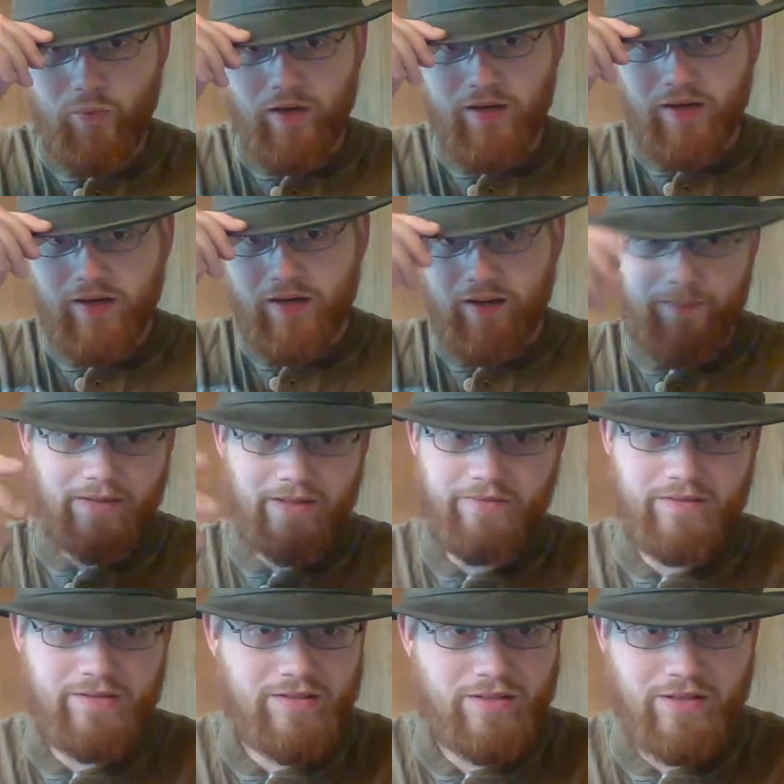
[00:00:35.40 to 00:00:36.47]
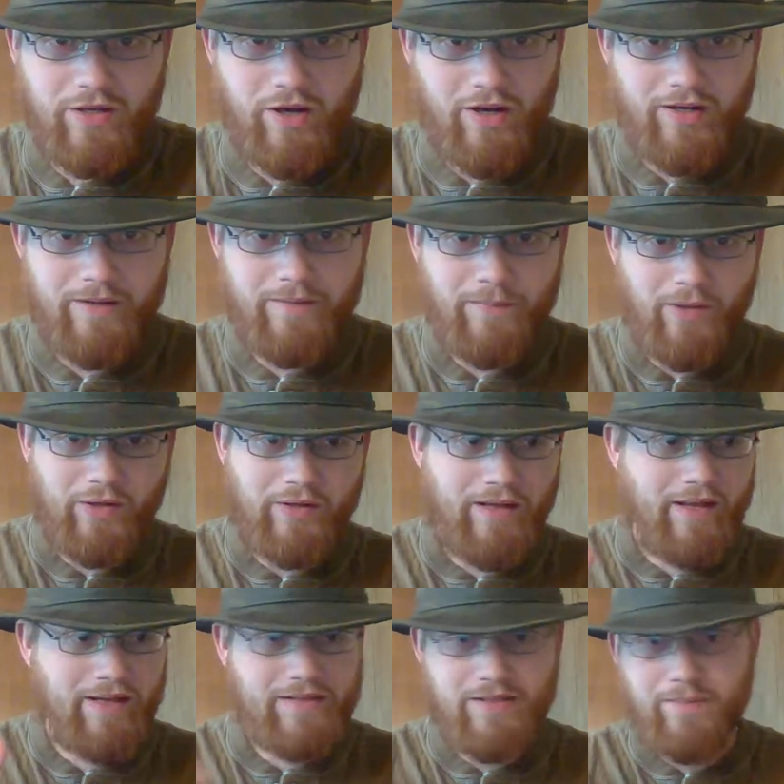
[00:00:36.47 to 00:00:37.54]
one. I believe it's cotton and
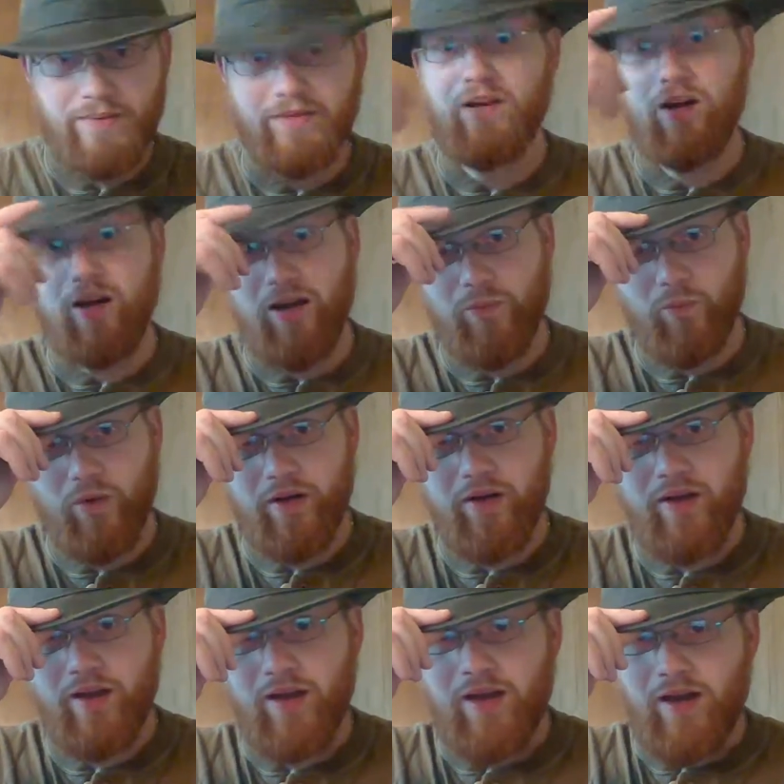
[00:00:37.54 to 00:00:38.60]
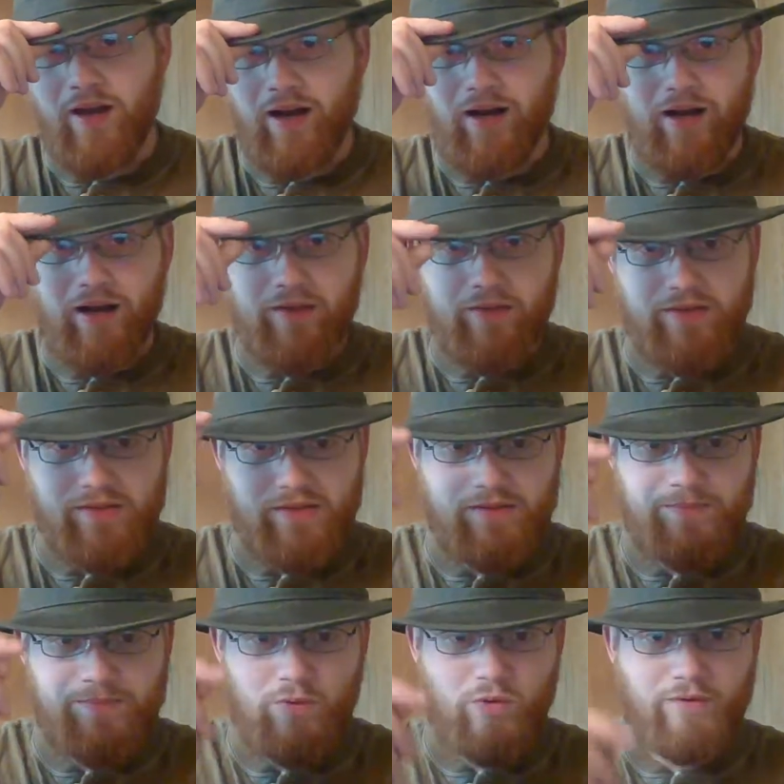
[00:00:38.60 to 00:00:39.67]
polyester, but the cotton one, this
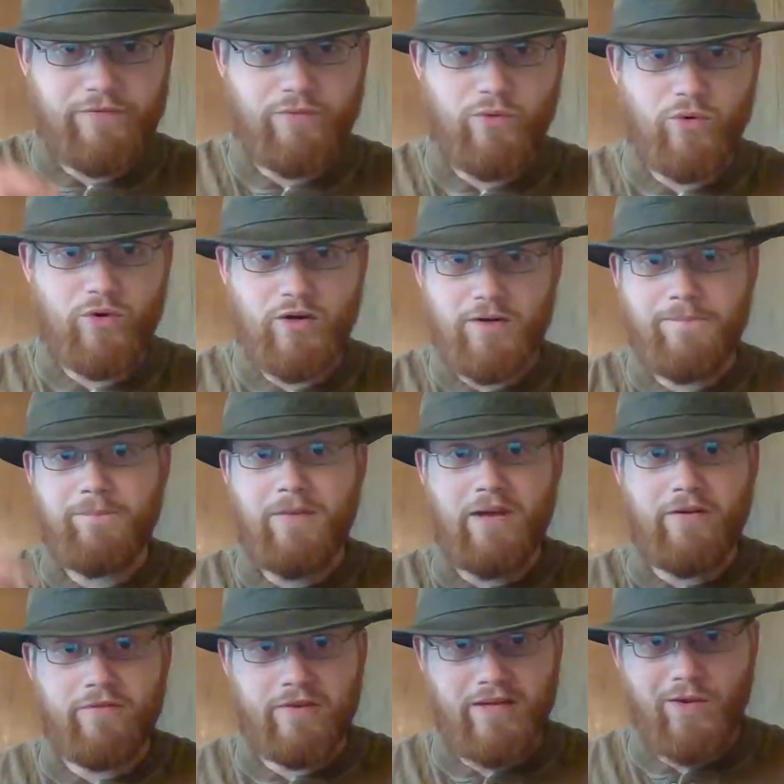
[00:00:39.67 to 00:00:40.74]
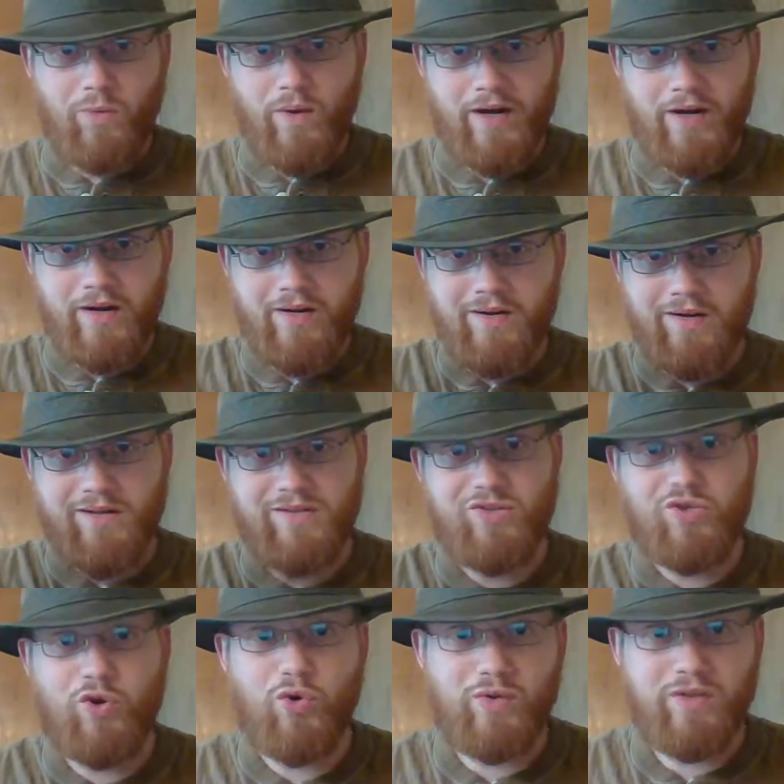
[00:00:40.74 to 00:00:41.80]
is more for everyday wear. It's
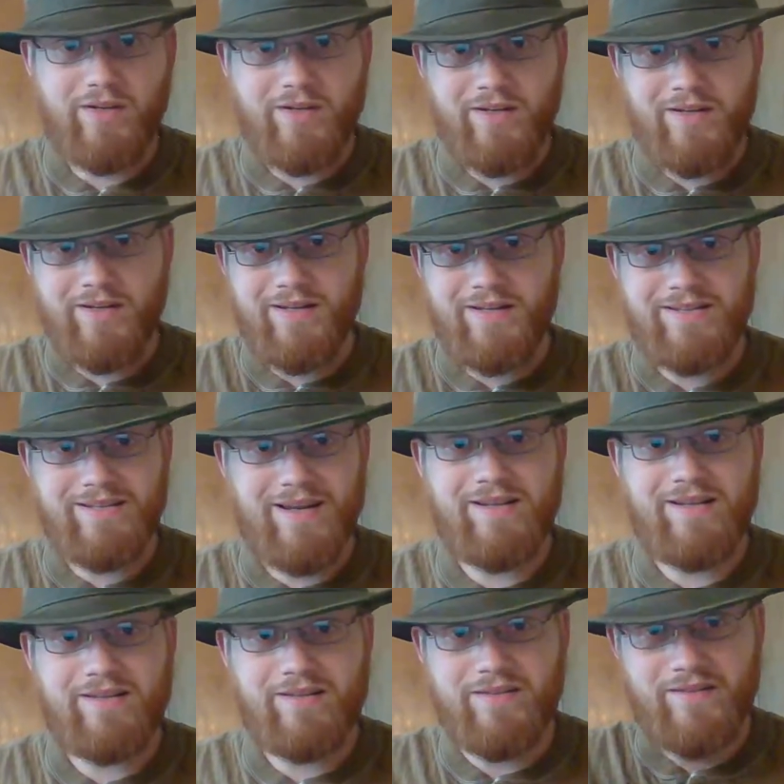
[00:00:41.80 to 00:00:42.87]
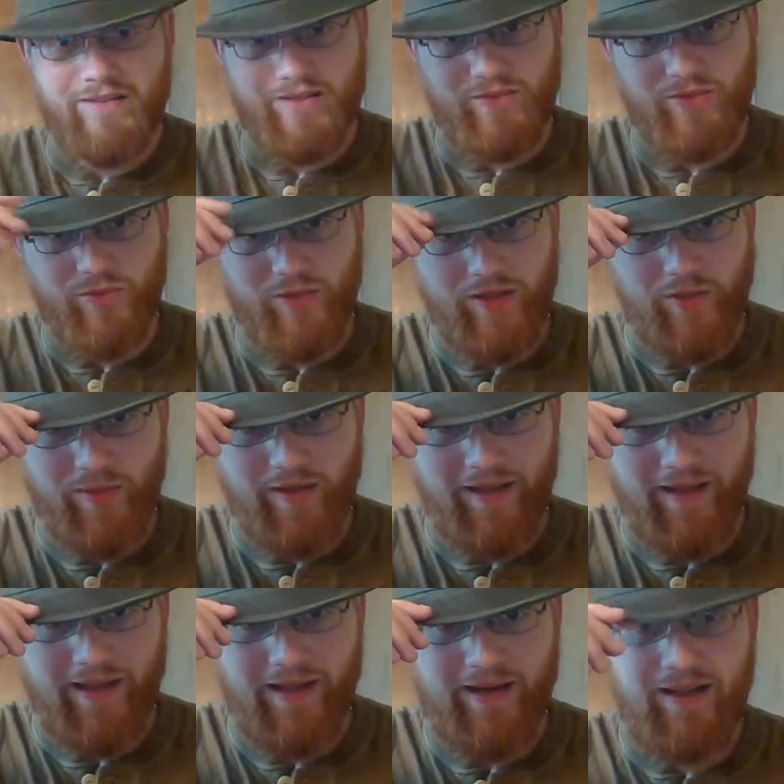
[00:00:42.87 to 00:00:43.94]
cooler, it's nicer. This is the one you want to
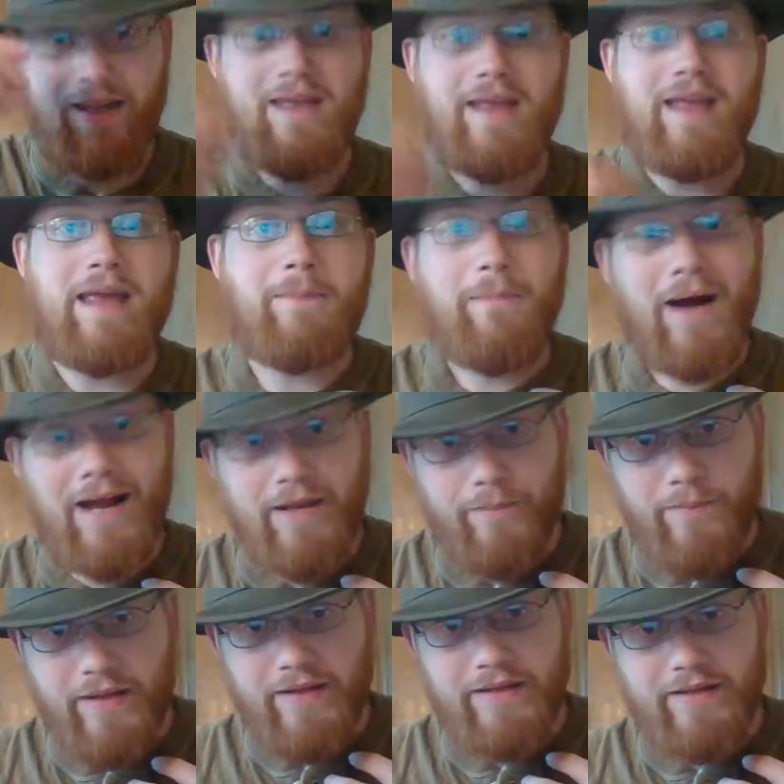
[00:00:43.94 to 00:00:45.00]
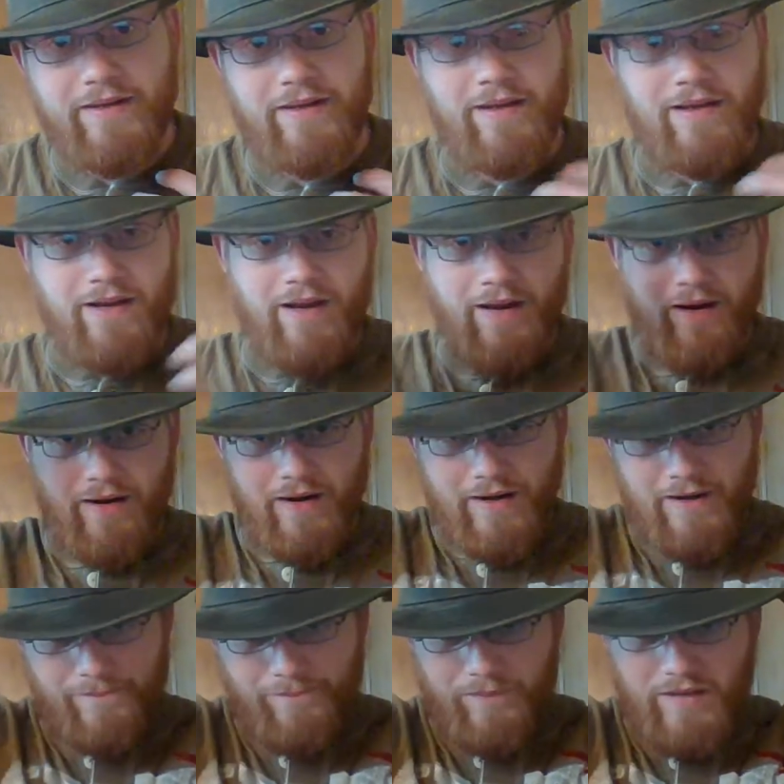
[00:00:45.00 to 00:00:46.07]
get, in my opinion. All
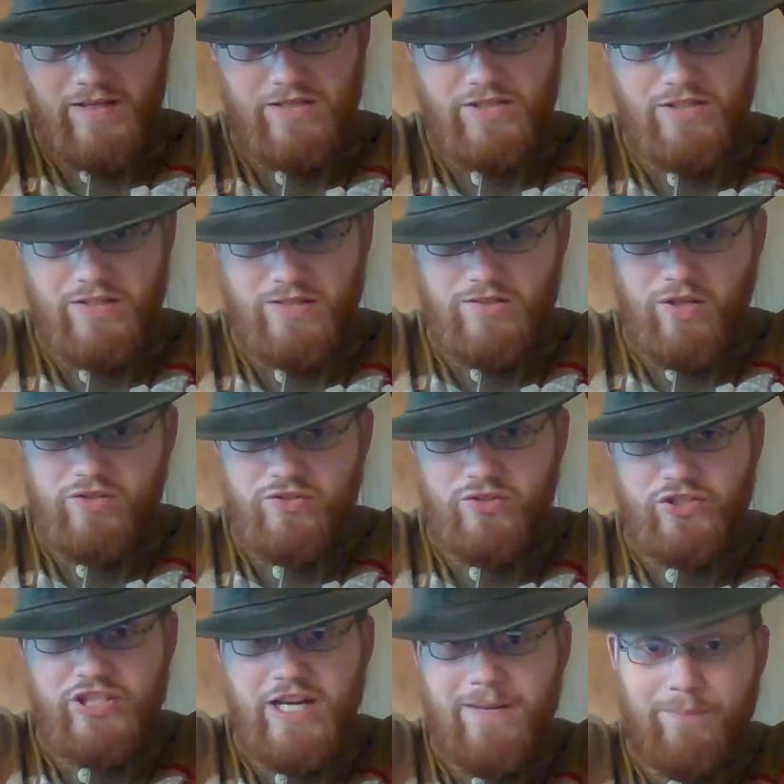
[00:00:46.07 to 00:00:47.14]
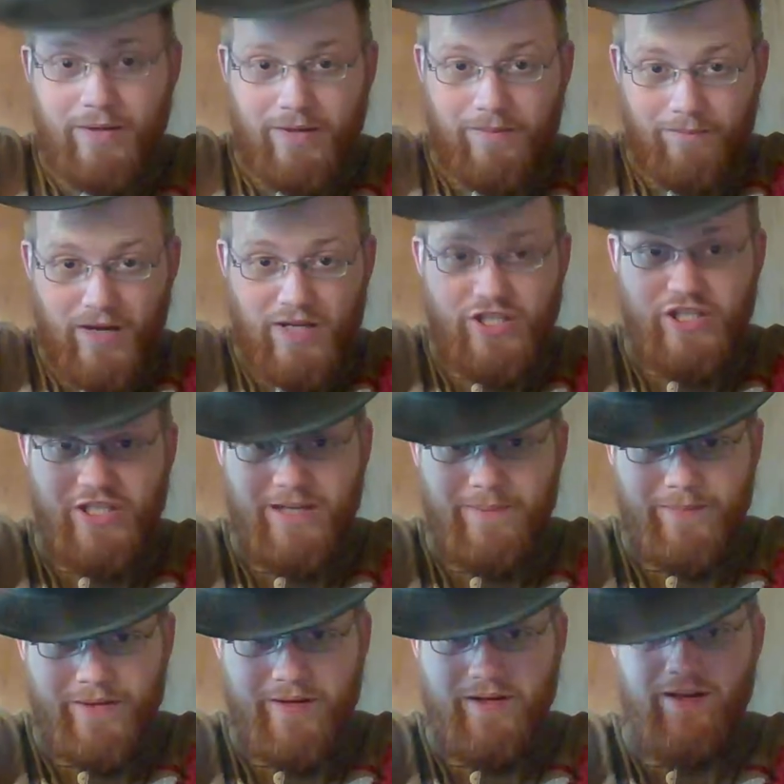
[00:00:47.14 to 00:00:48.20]
right? It's also cheaper, much cheaper.